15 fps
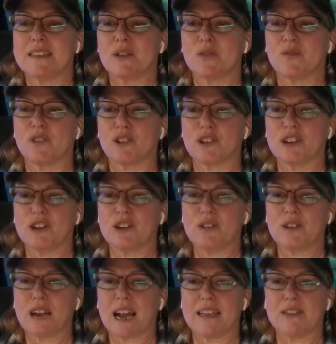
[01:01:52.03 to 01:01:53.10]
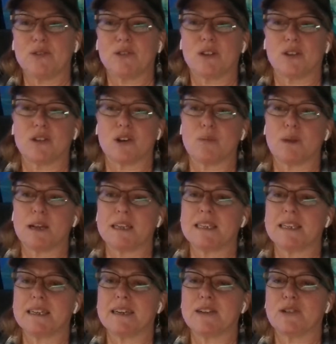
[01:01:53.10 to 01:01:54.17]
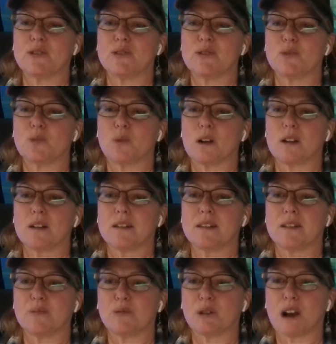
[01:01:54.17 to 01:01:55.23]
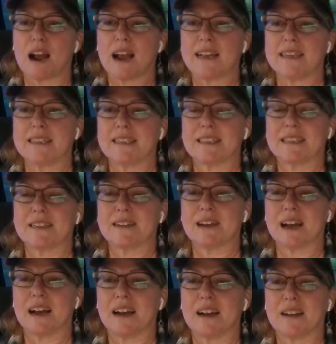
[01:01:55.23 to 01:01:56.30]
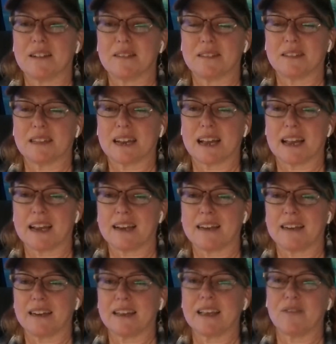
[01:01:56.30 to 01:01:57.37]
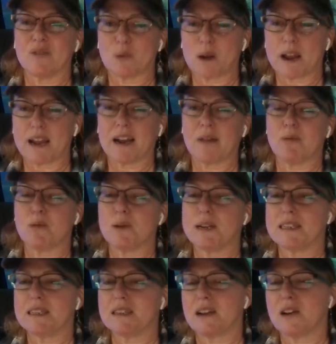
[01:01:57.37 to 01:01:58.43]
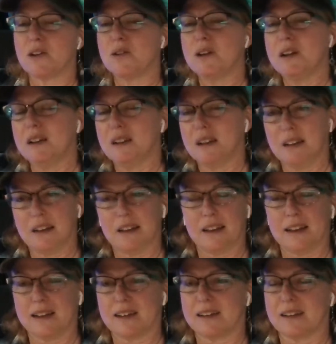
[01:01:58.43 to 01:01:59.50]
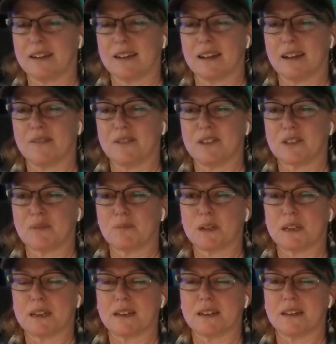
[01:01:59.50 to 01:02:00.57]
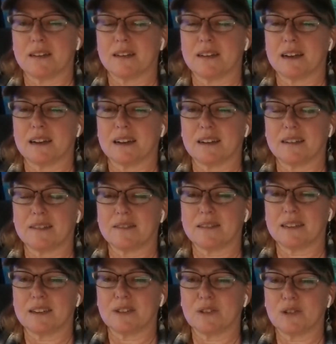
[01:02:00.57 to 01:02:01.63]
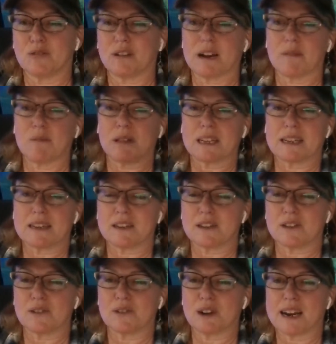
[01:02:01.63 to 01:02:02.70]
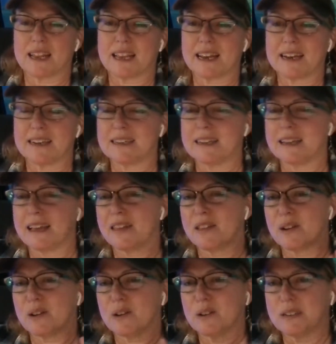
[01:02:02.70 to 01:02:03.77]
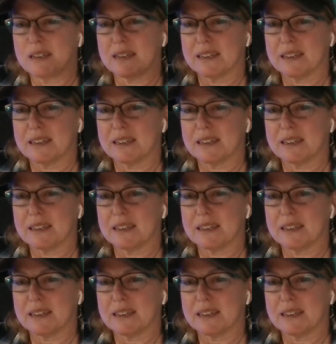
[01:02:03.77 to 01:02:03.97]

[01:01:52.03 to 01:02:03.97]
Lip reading: So, for you guys who don't know, Pixie Knickers won the prize that I did a giveaway a couple weeks ago, and I've just been, scrambling to try to get it together